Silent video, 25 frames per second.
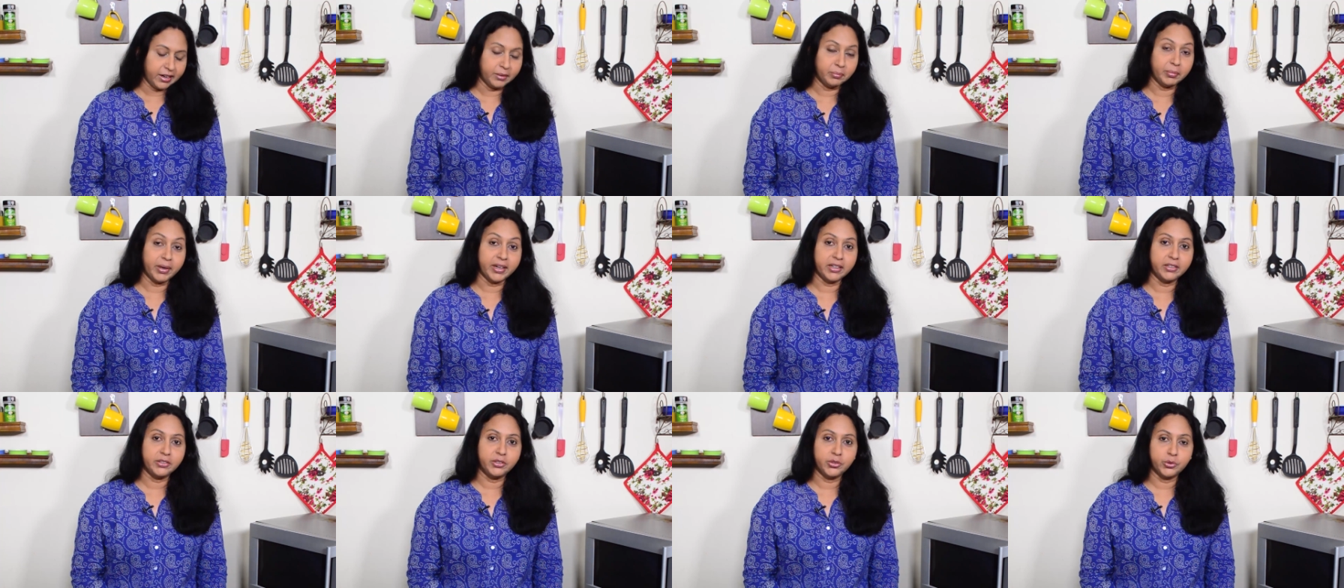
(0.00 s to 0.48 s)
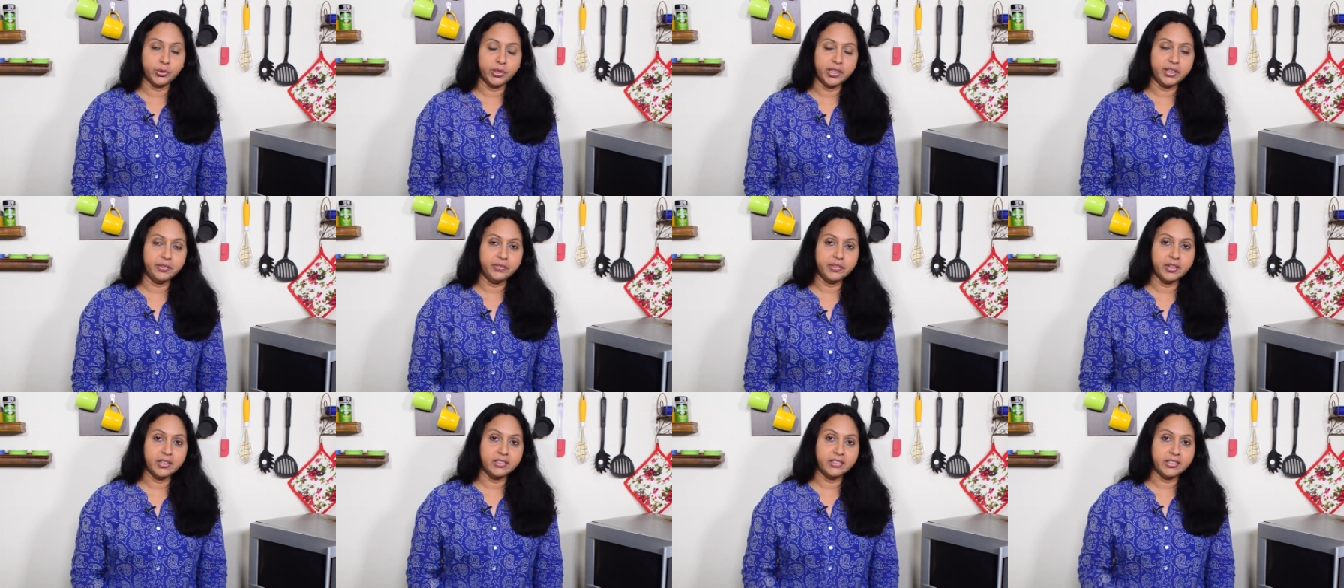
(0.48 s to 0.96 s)
But
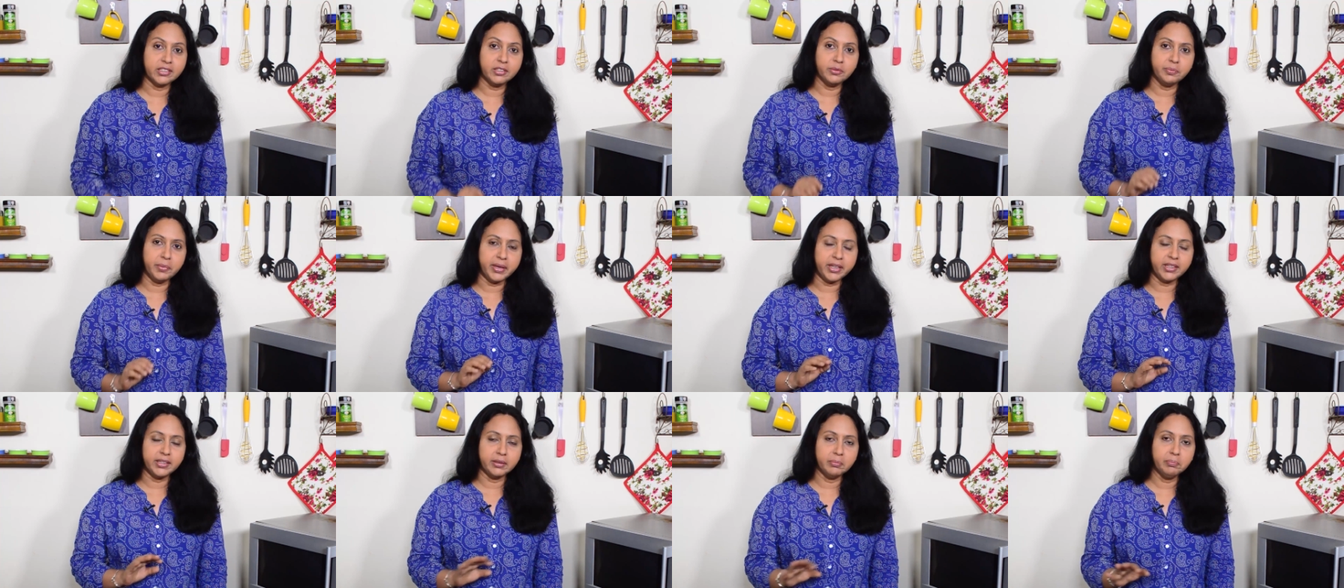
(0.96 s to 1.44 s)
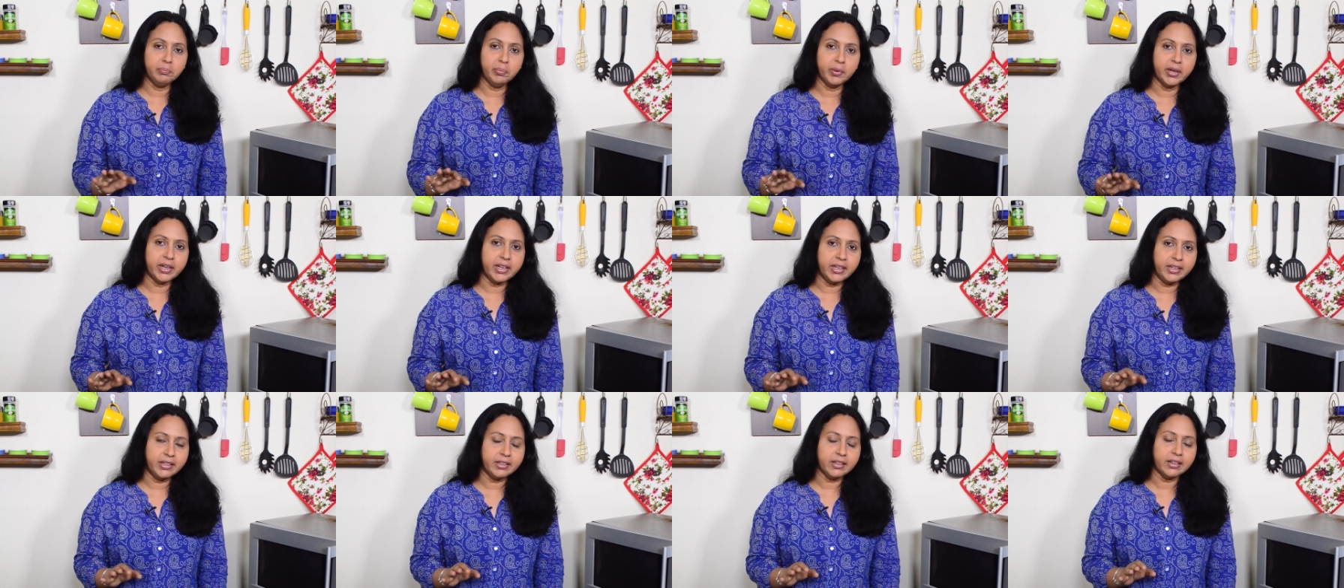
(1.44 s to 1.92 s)
today we'll just make them
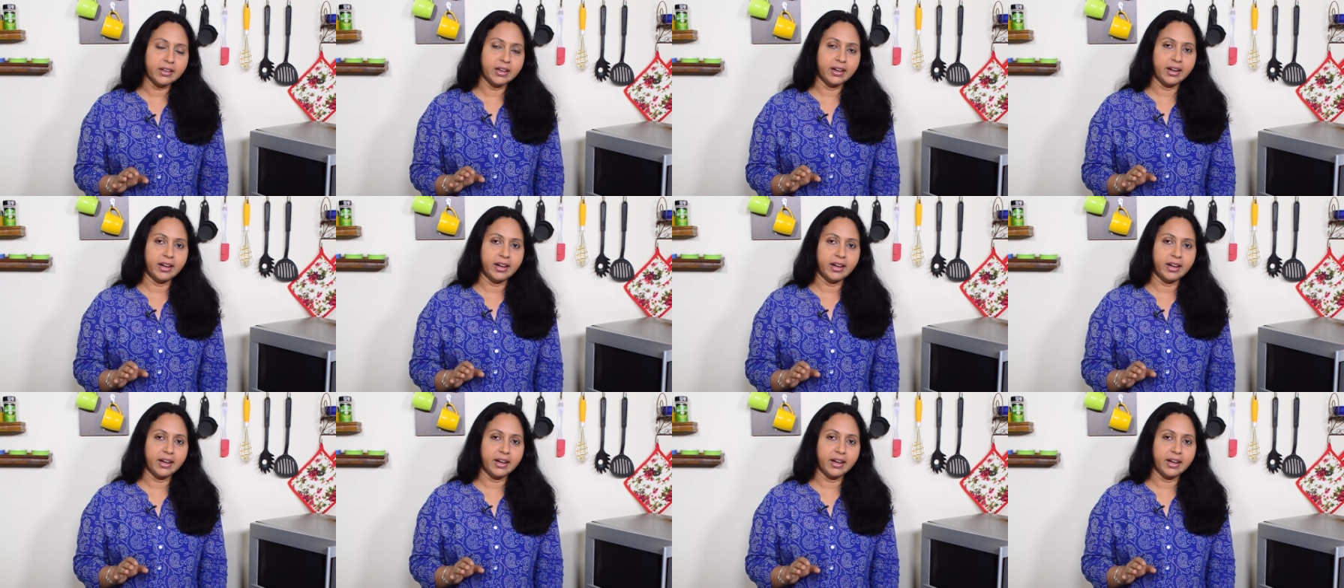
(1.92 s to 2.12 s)
plain,